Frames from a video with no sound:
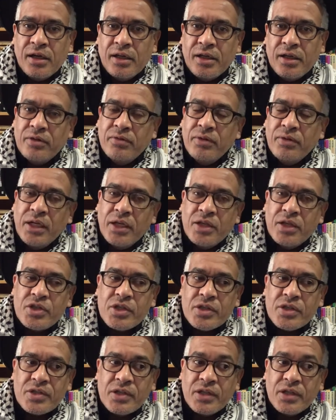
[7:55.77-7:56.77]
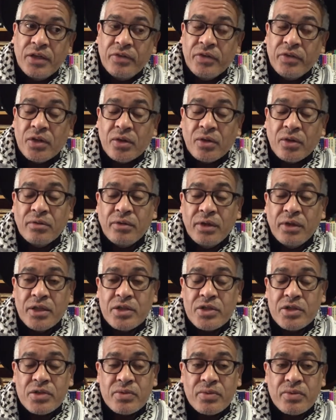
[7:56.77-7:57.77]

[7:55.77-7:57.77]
in religious and even non-religious